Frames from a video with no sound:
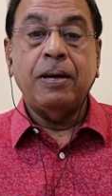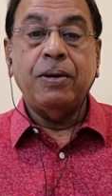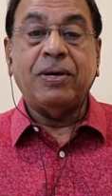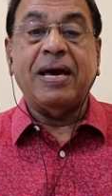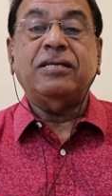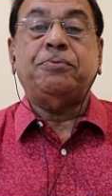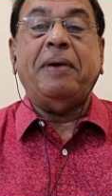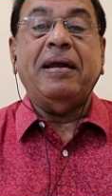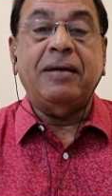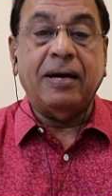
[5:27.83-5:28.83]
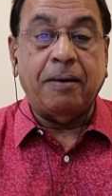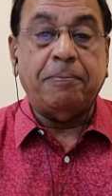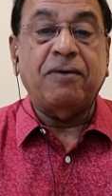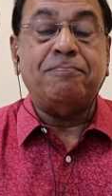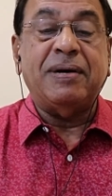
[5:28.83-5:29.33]
You can spend a
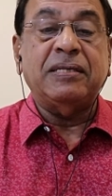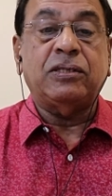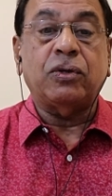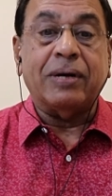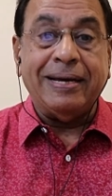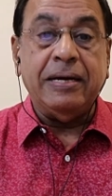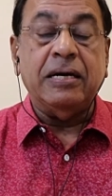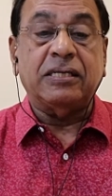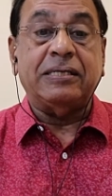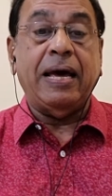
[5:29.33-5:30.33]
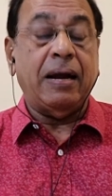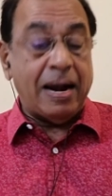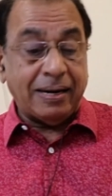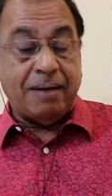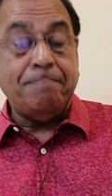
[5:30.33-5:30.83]
couple of months or years there
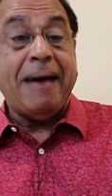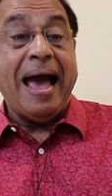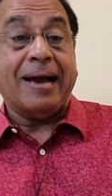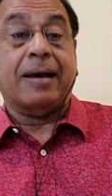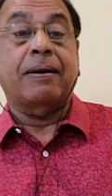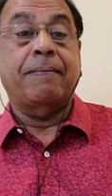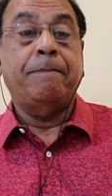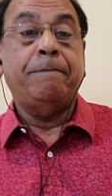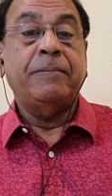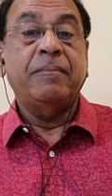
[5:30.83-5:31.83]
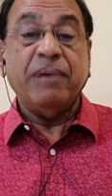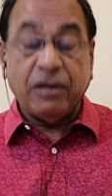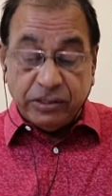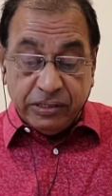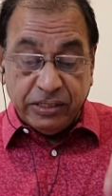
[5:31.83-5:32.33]
and come back,
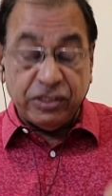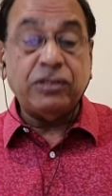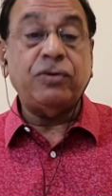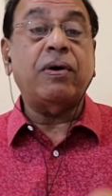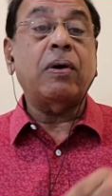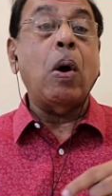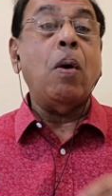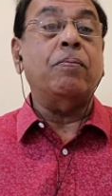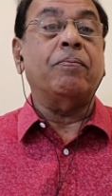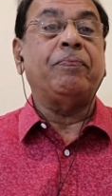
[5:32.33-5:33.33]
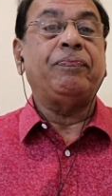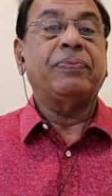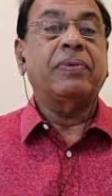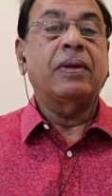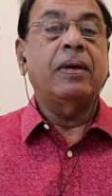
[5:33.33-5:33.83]
because this is your home.
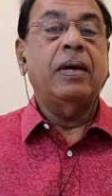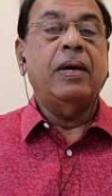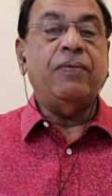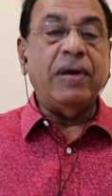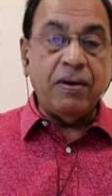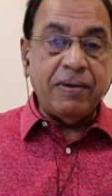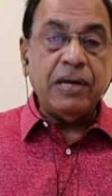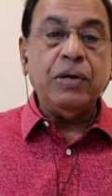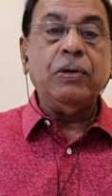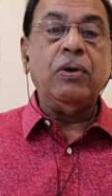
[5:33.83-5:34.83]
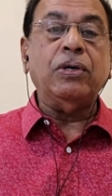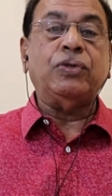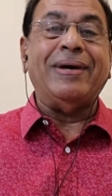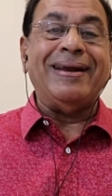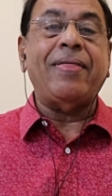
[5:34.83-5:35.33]
Whenever you go
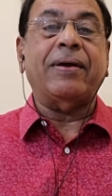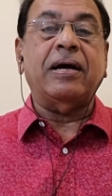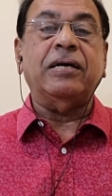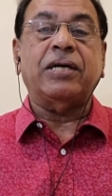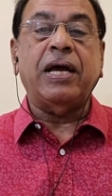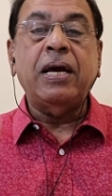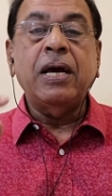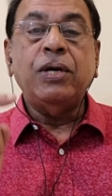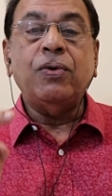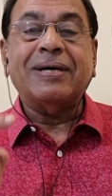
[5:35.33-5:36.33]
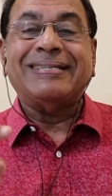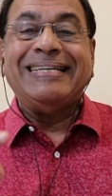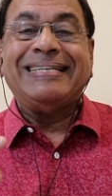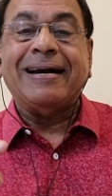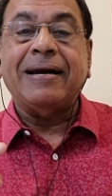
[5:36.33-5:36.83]
to another country, you are
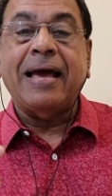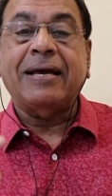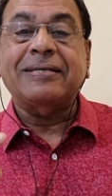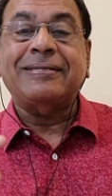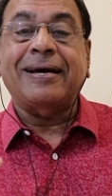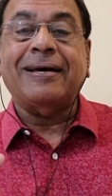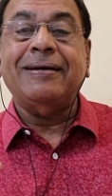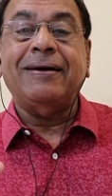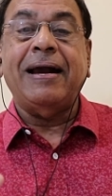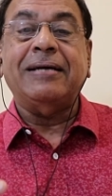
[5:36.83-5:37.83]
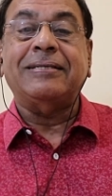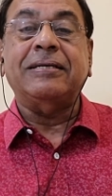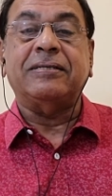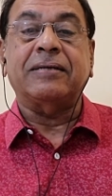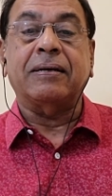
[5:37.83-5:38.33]
treated like a second-grade
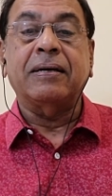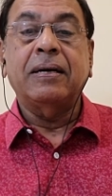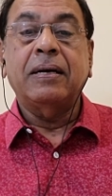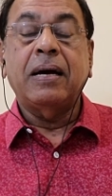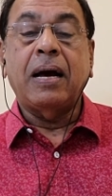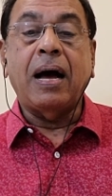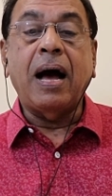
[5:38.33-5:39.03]
citizen.